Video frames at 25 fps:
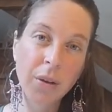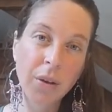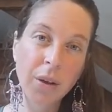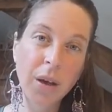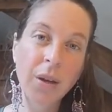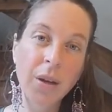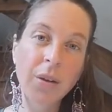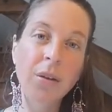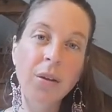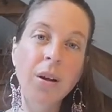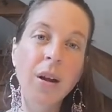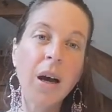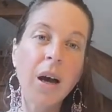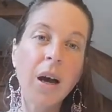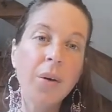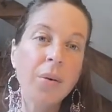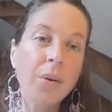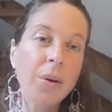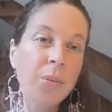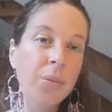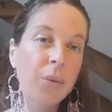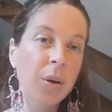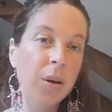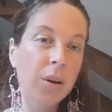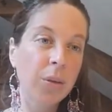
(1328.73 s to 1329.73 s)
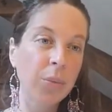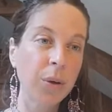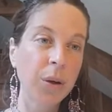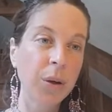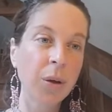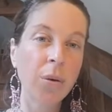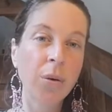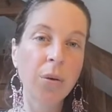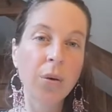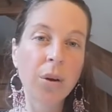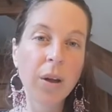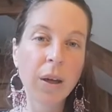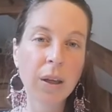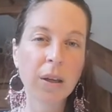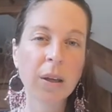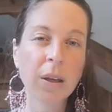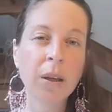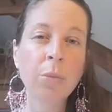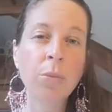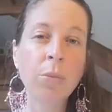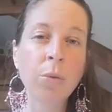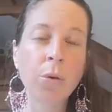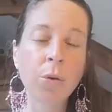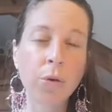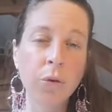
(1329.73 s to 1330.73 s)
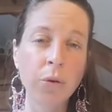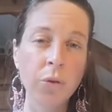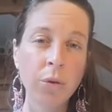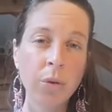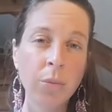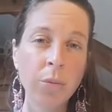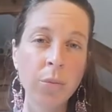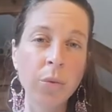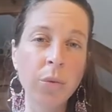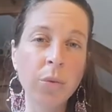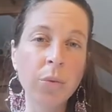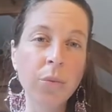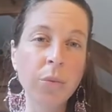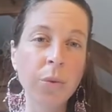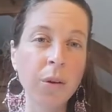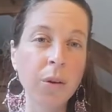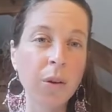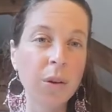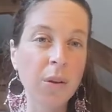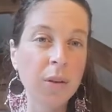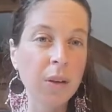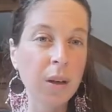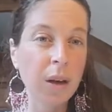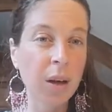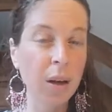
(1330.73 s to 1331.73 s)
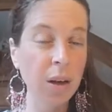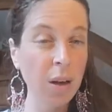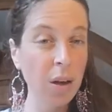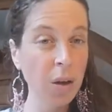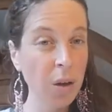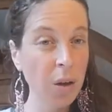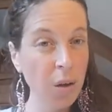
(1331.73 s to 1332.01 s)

and allowing what we call like the emotional movement is like